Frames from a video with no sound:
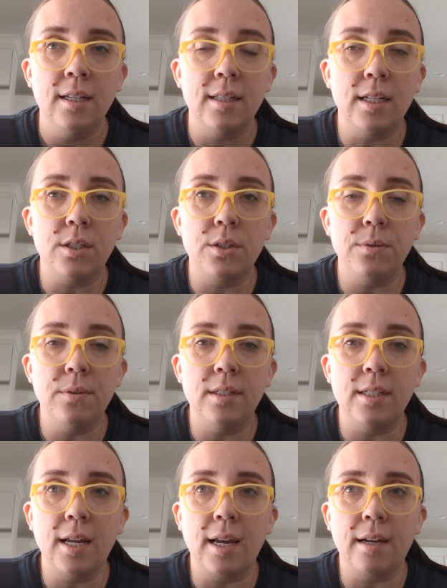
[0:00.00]
that
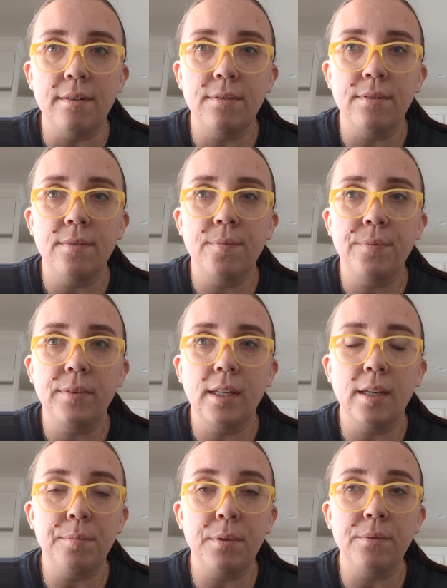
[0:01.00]
students have,
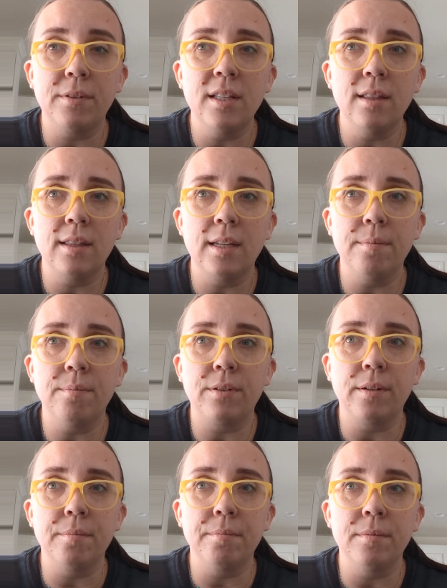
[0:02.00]
can prevent them
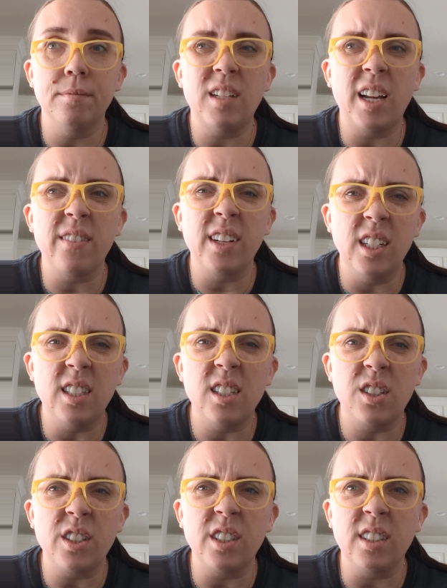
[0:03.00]
from diving into
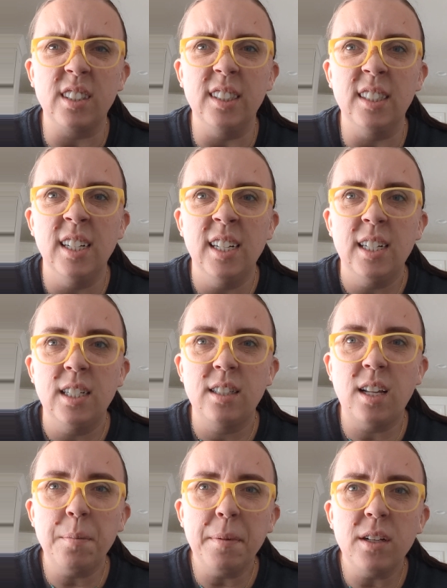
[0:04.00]
certain
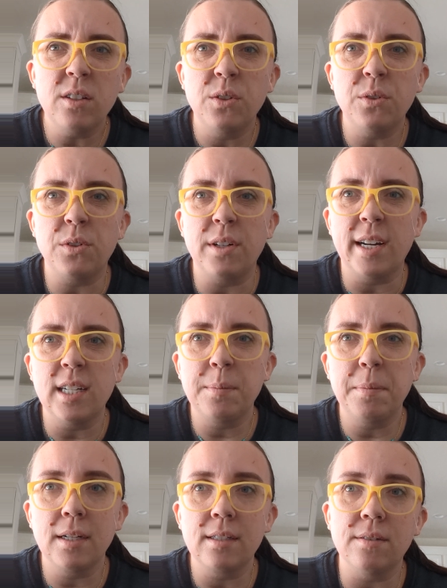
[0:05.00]
topics or
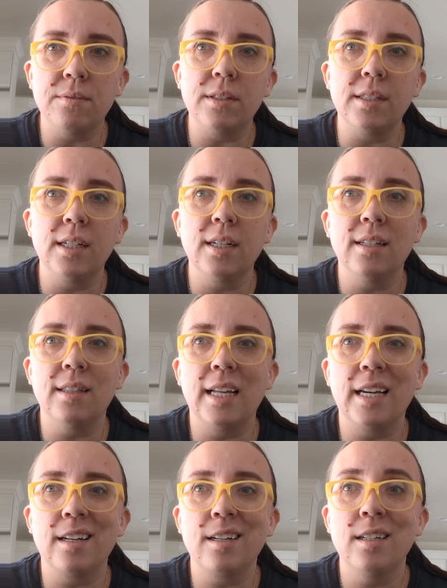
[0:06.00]
aspects of learning,
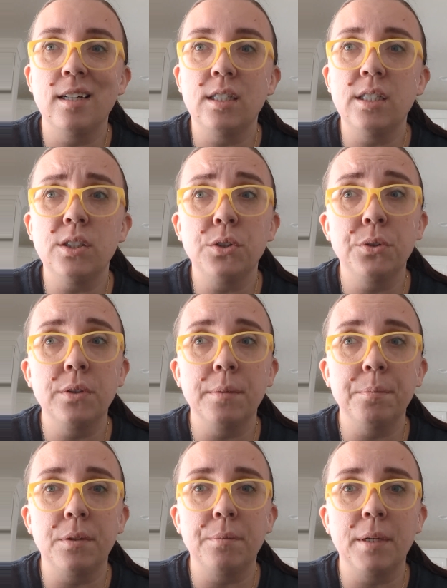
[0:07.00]
unlike a teacher who
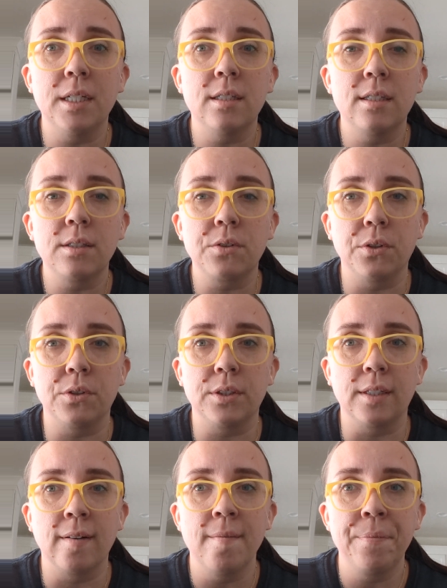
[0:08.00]
implements culture.
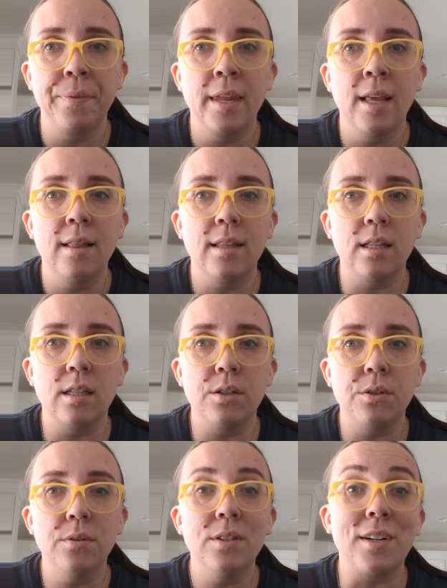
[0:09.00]
The
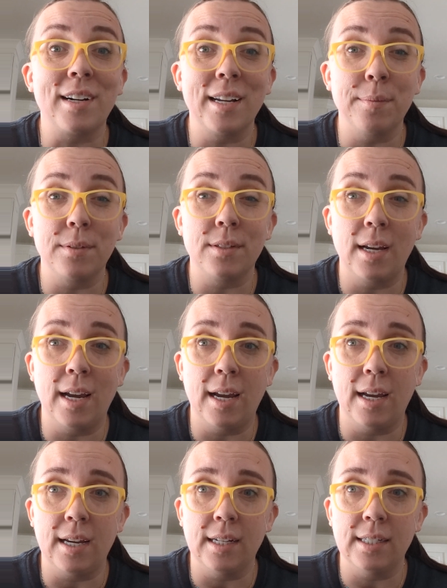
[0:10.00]
students are able to
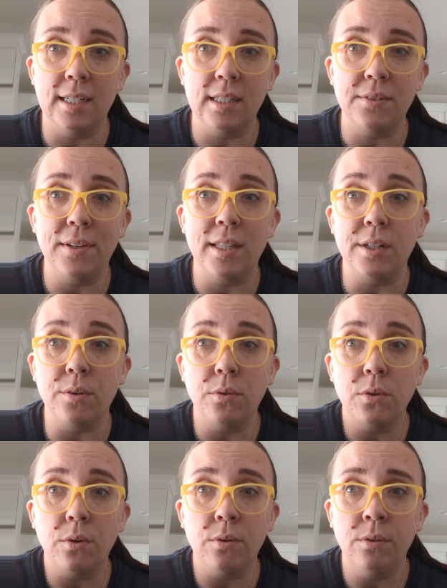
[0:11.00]
identify their
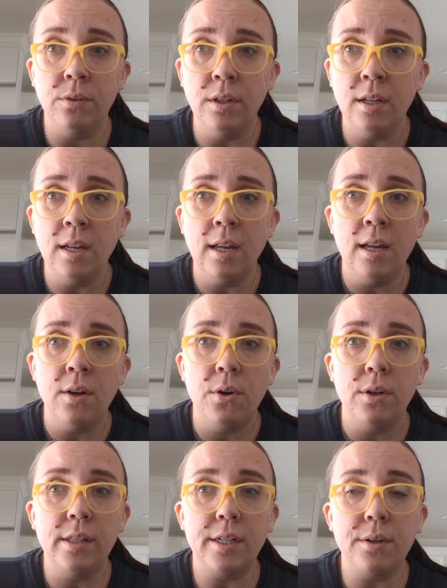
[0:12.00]

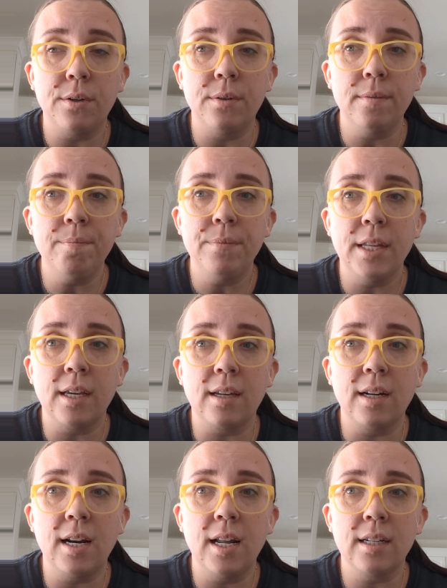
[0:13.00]
own and
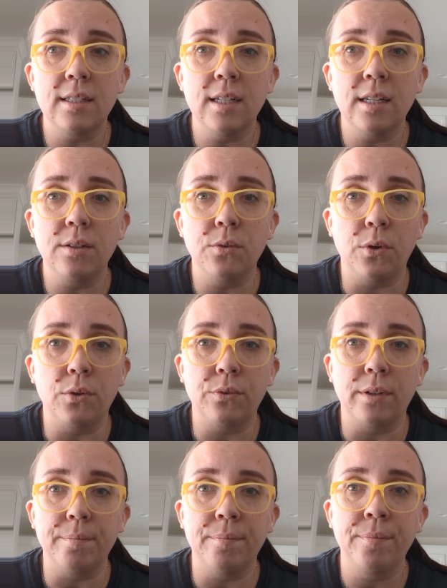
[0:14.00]
connect and grow
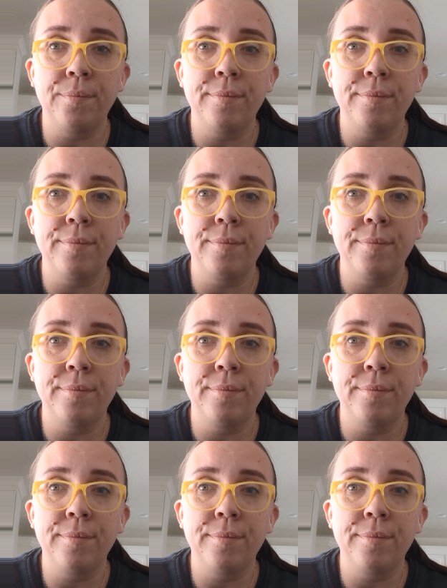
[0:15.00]
from.